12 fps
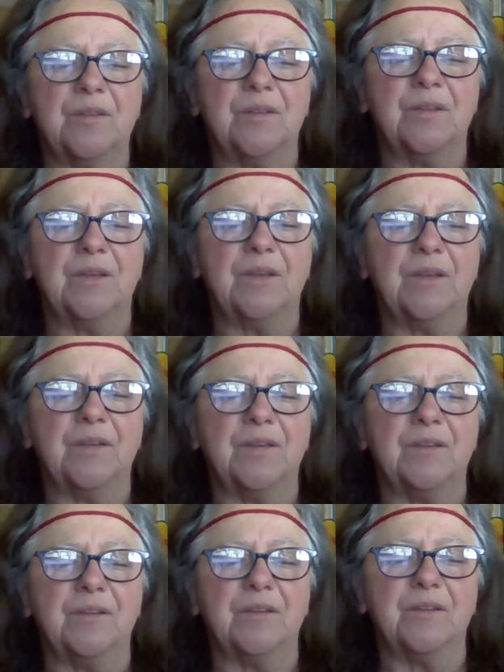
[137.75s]

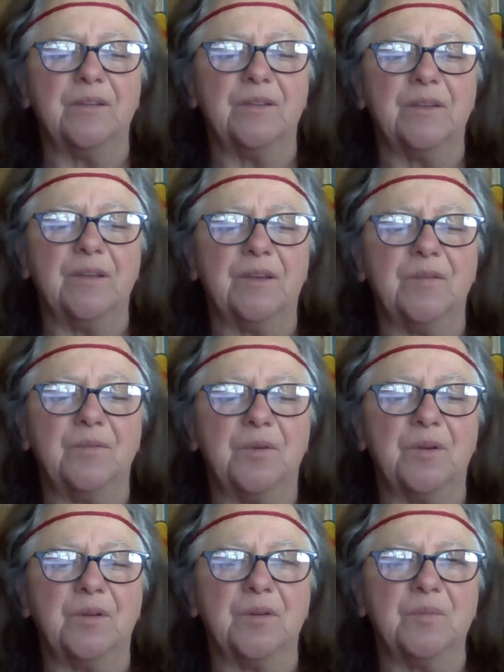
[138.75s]
Hail and
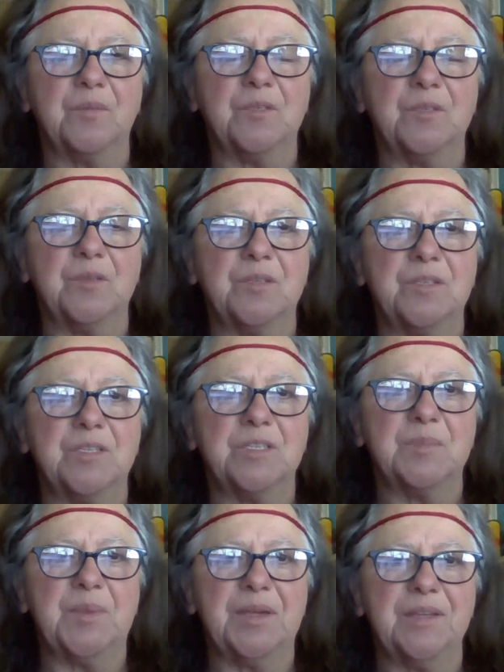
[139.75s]
welcome to this
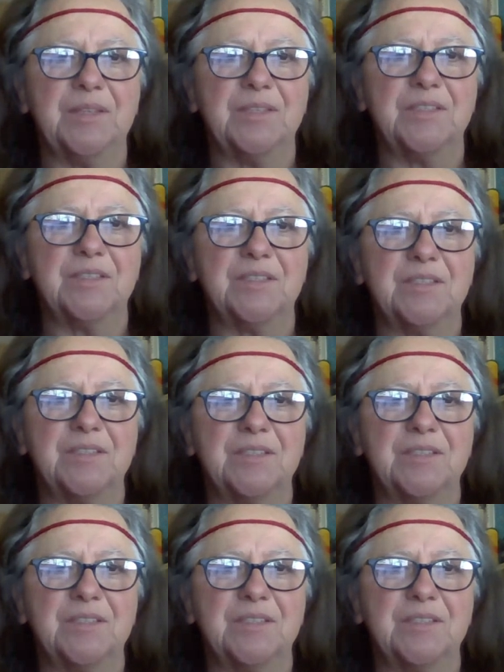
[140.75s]
space.